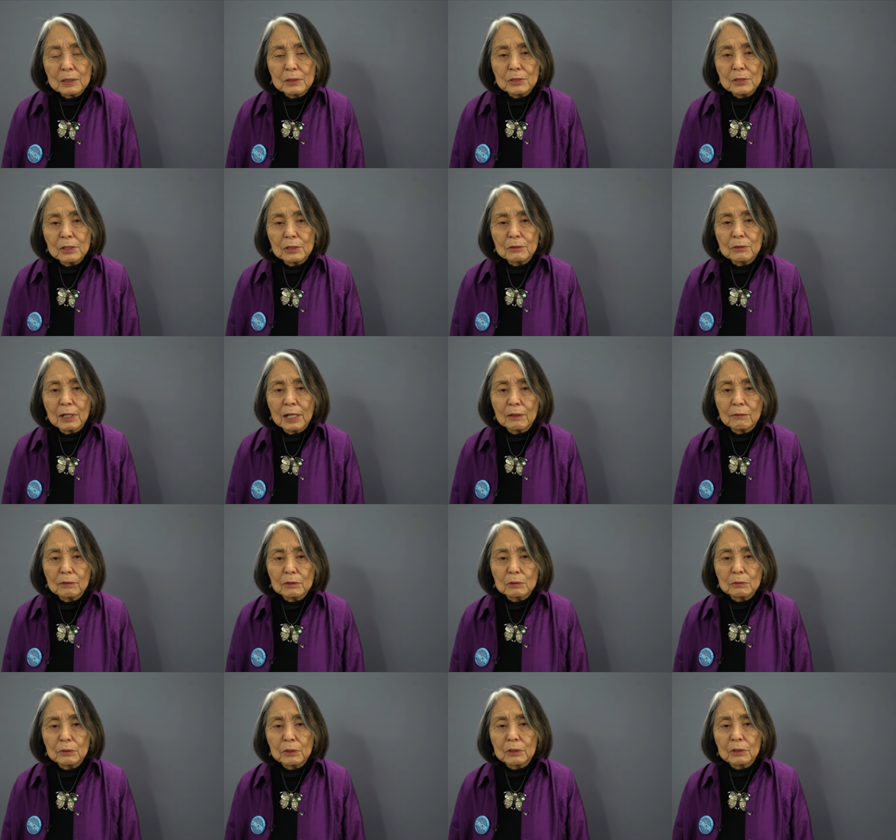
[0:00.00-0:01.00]
she
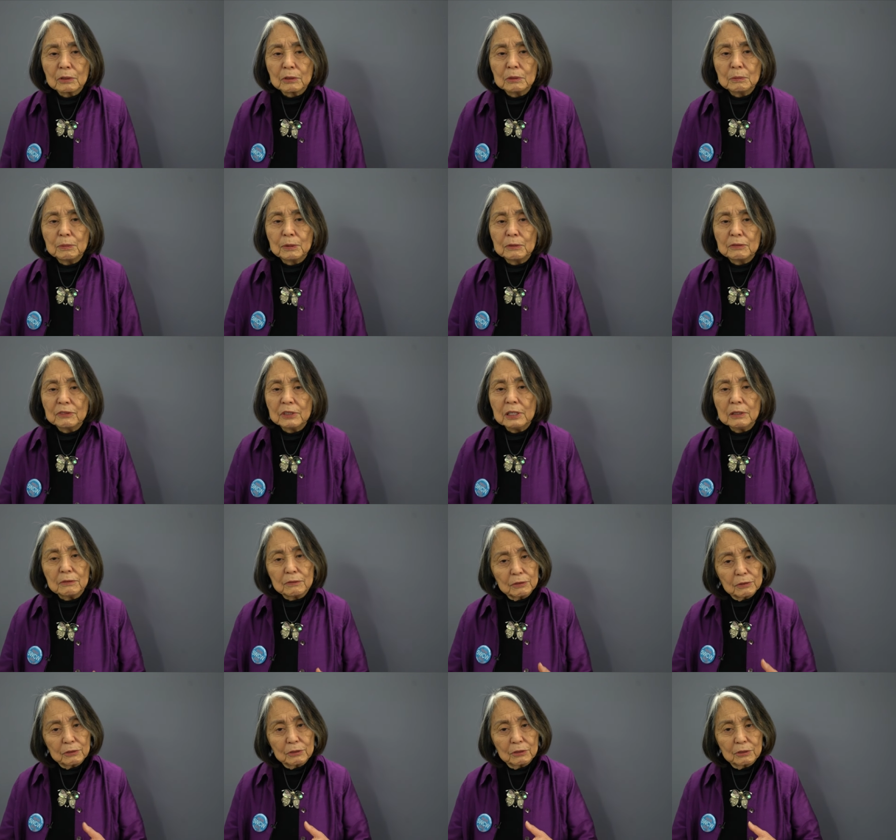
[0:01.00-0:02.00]
traveled with a group of
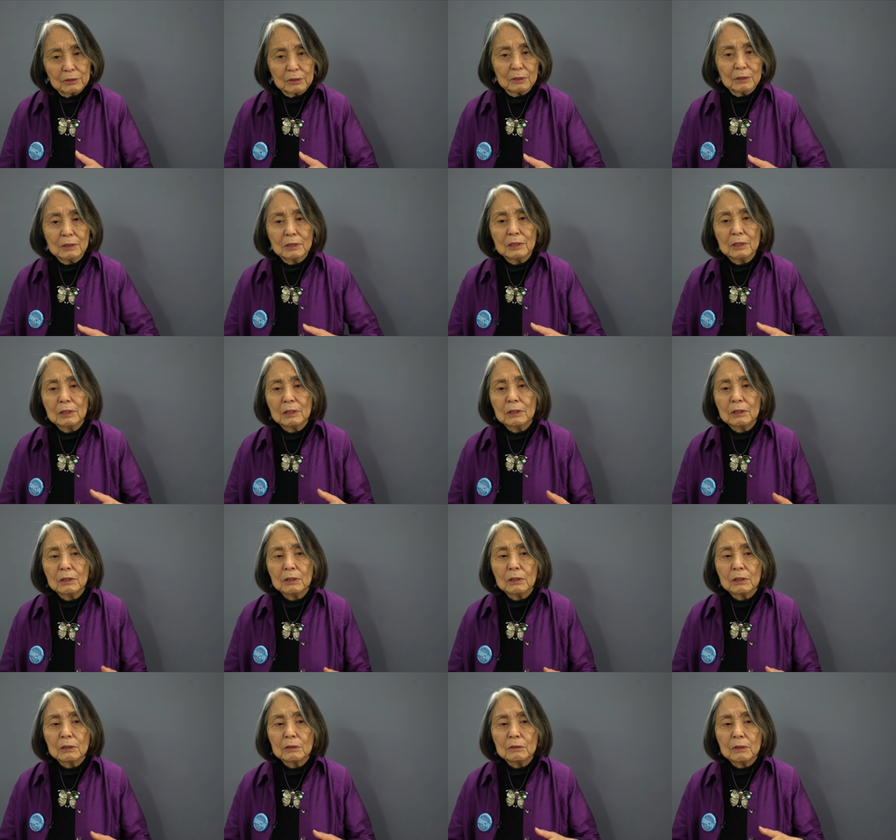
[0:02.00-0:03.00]
nymphs
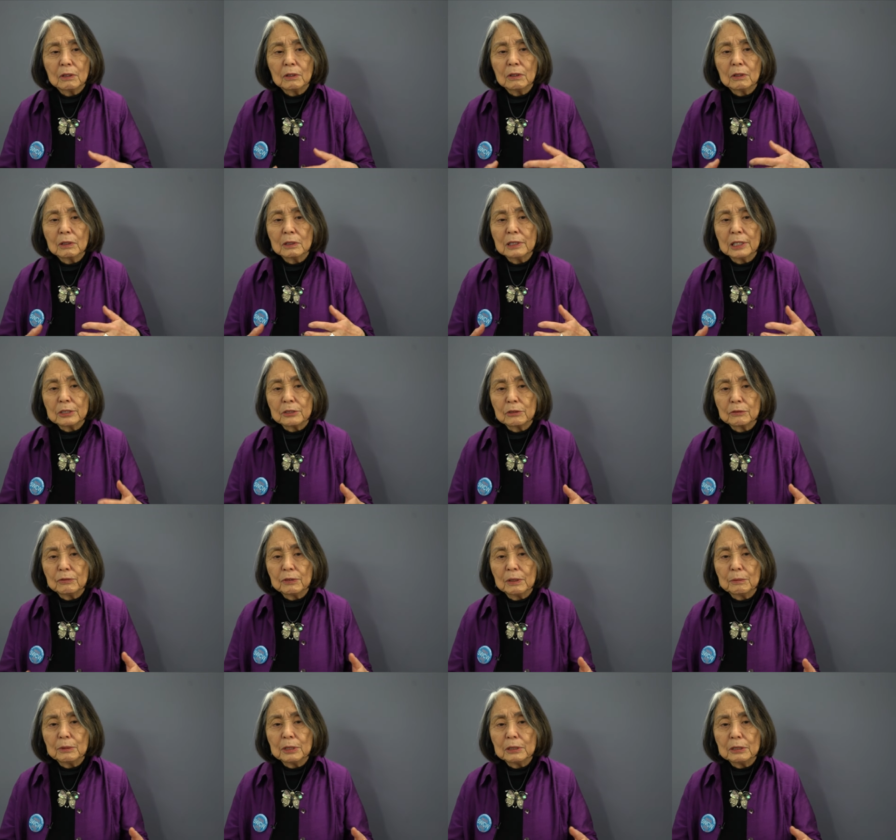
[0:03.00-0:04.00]
or, or lesser
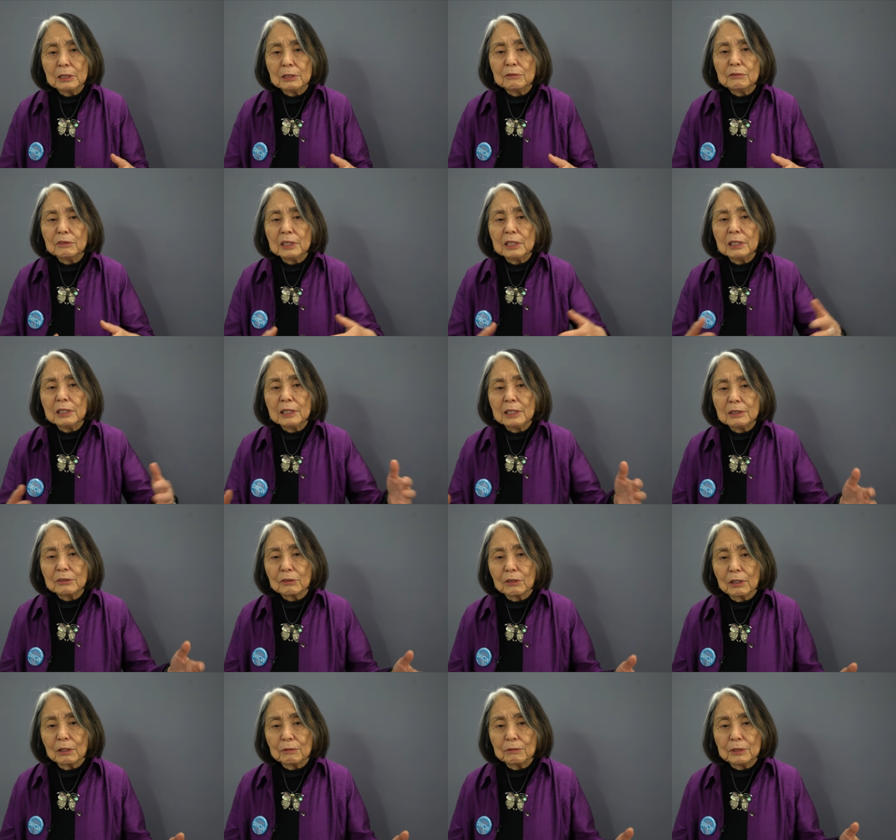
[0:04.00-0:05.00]
feminine divinities
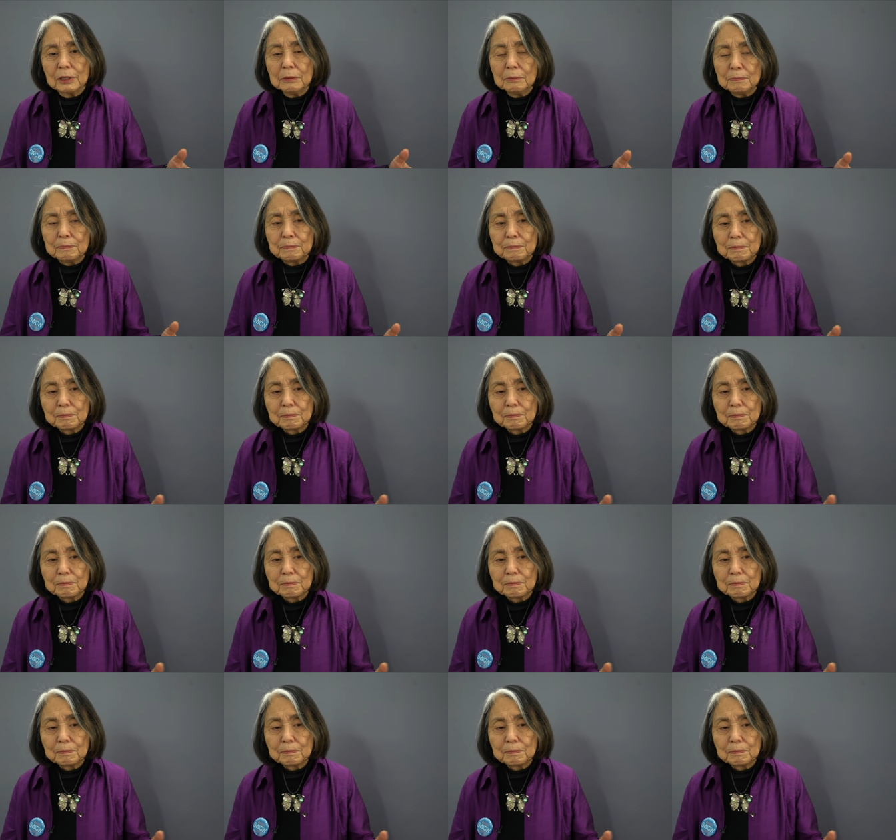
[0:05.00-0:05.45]
often.